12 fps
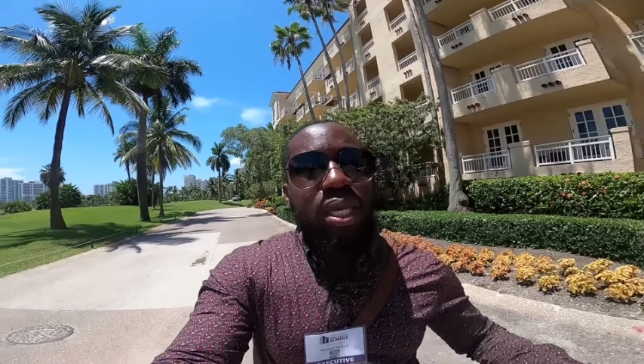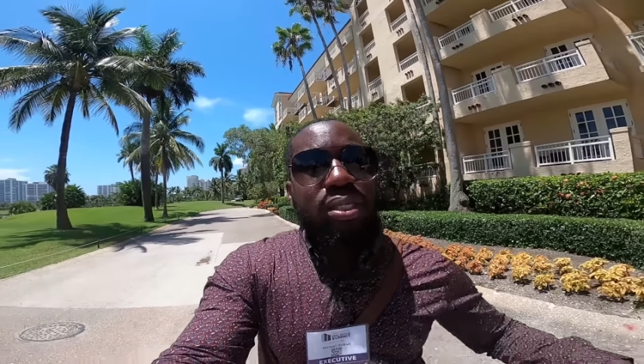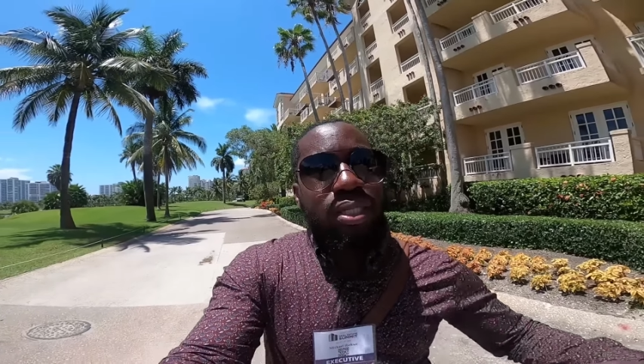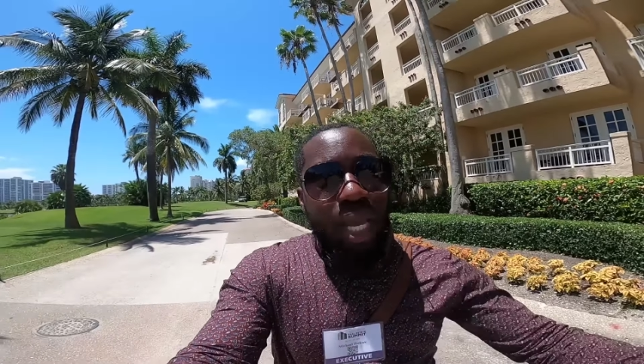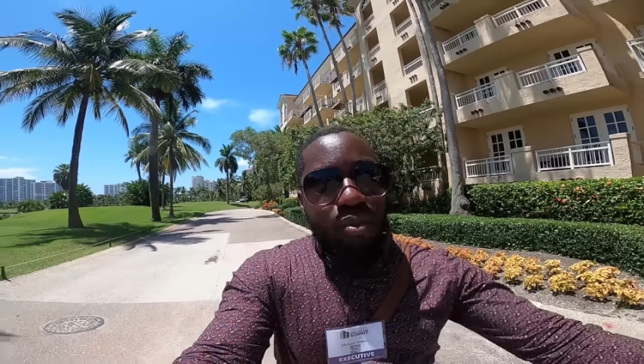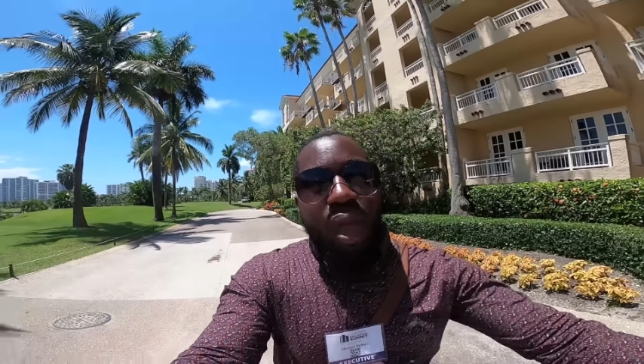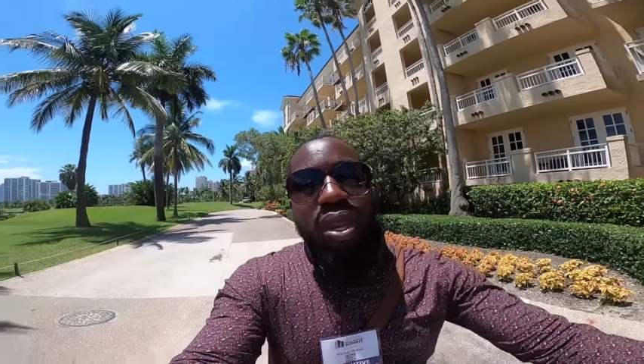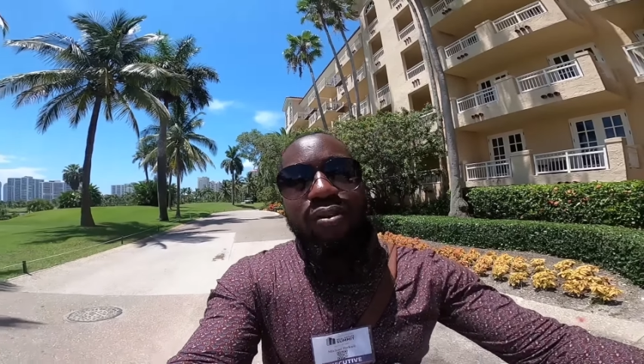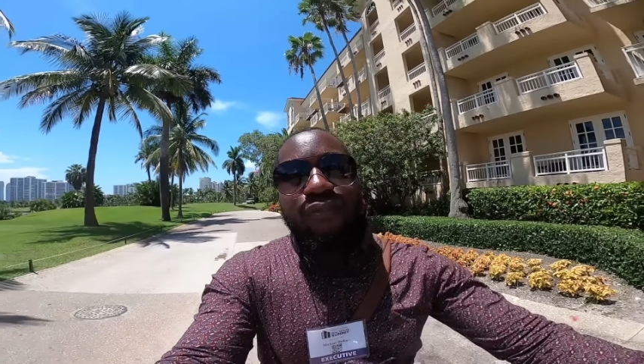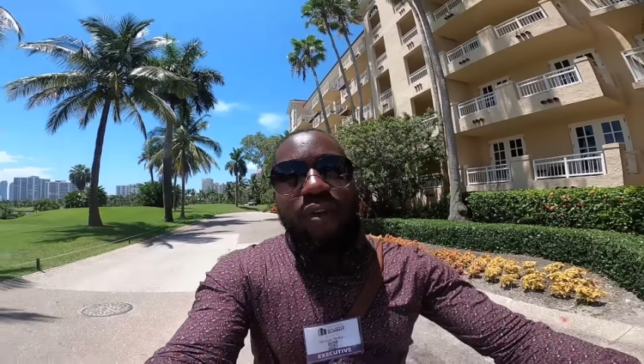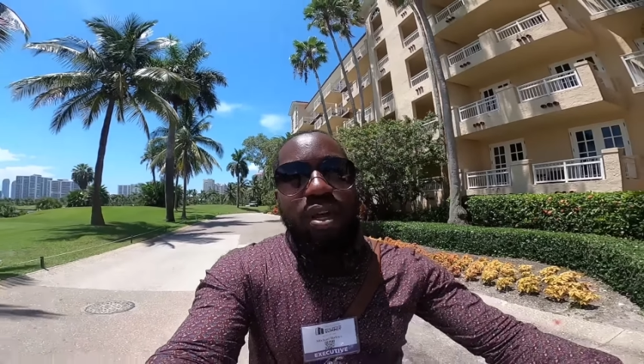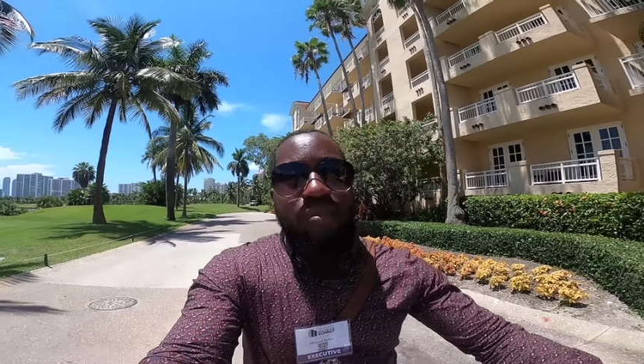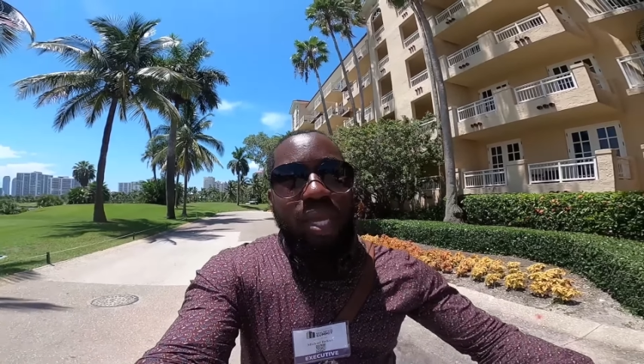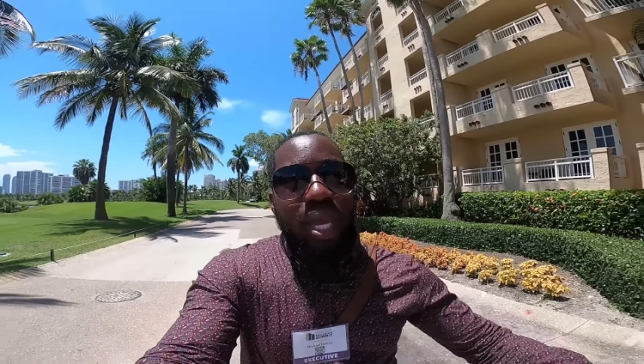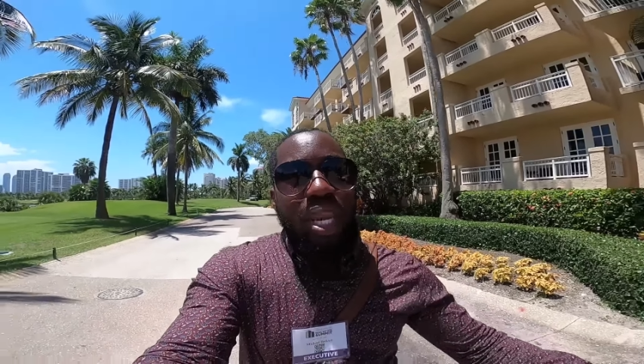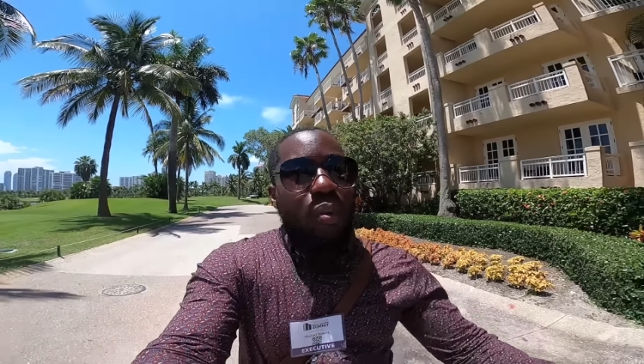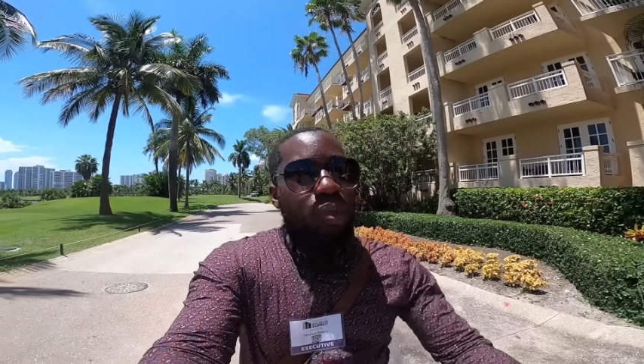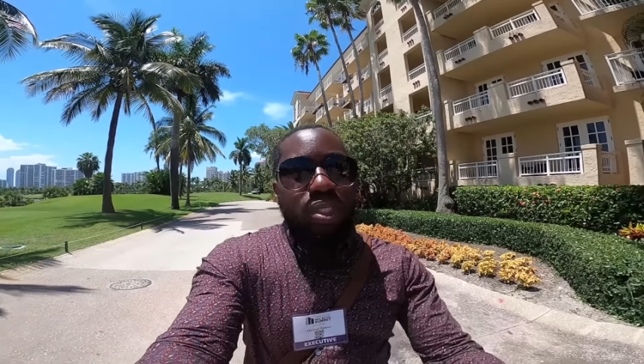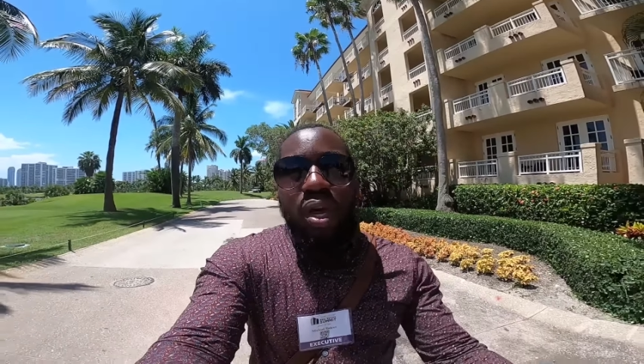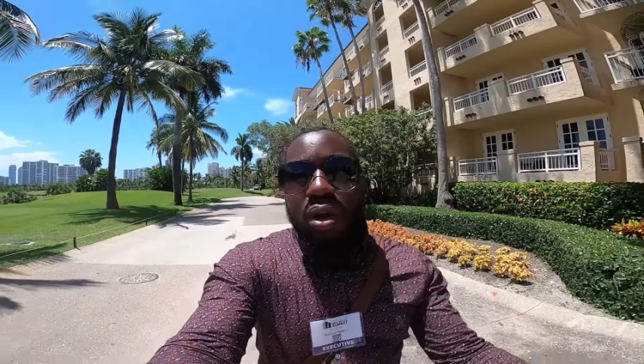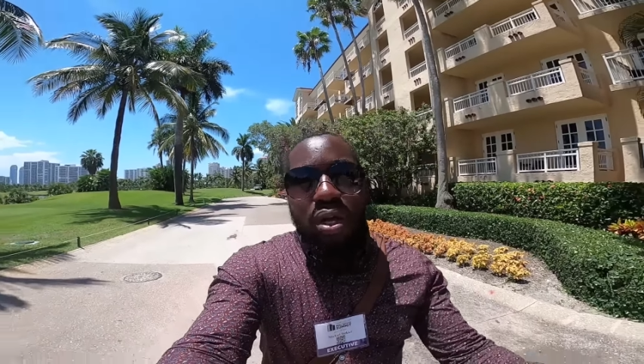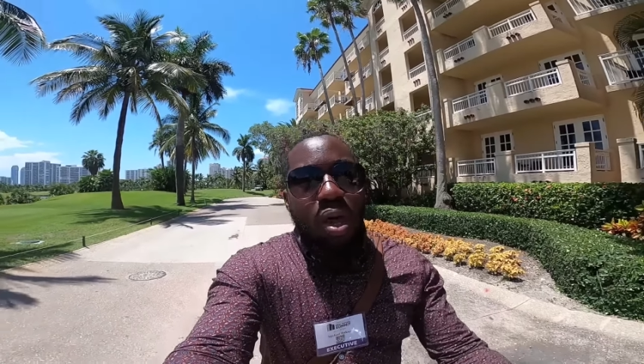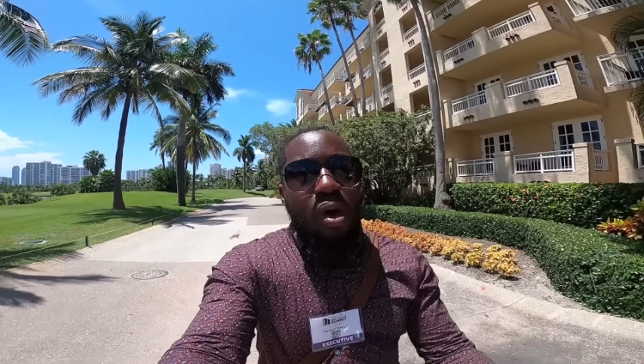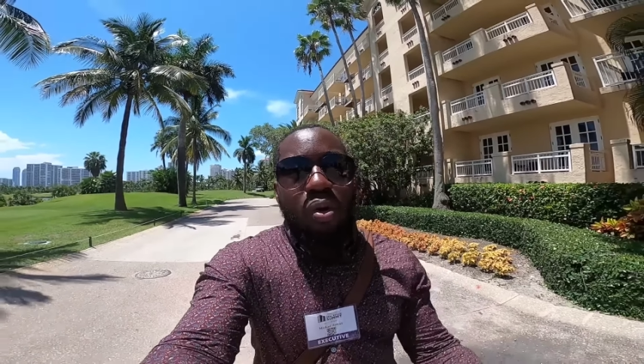sat right in front of me, and they was
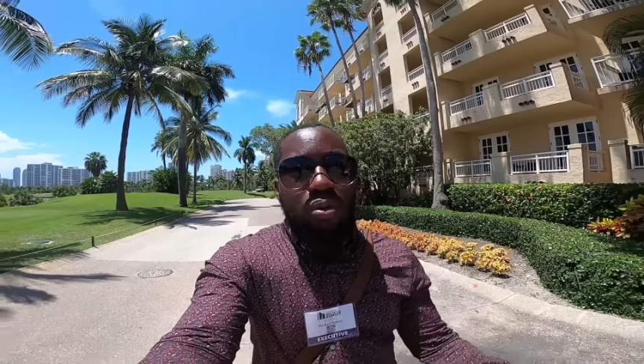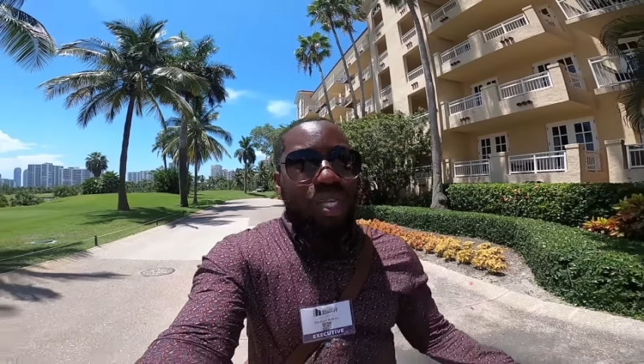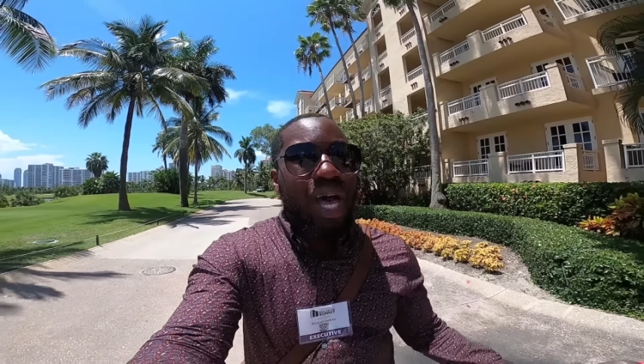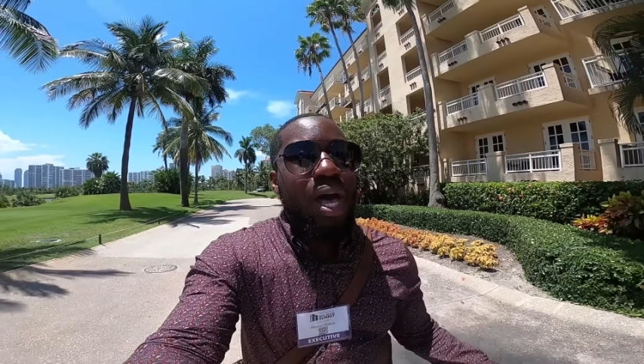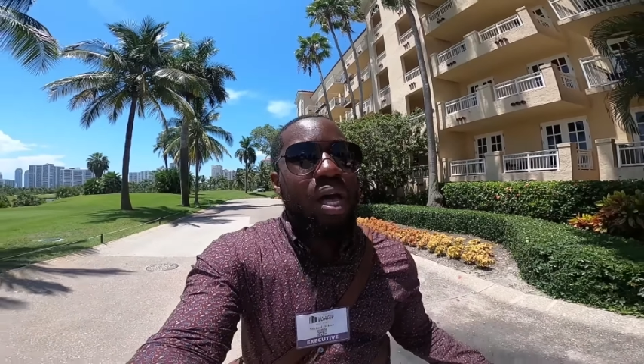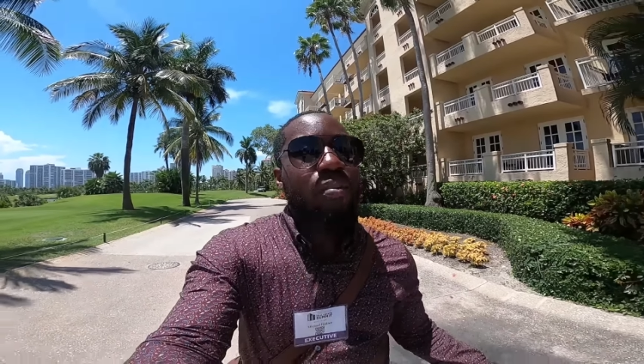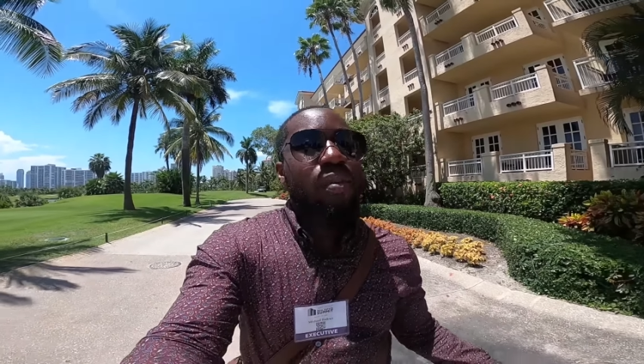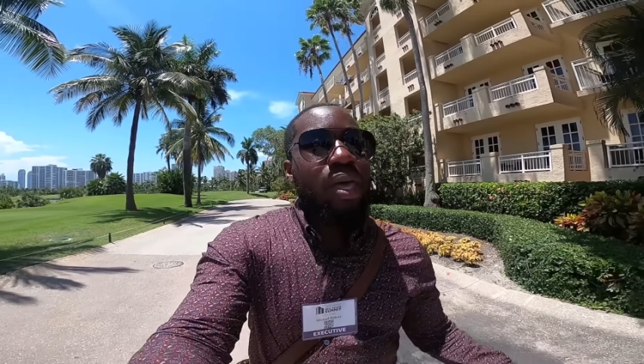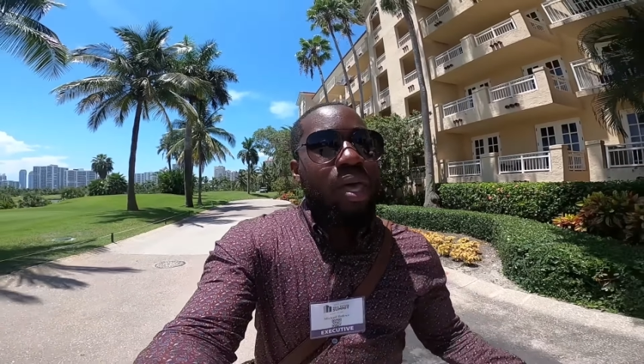talking the whole time.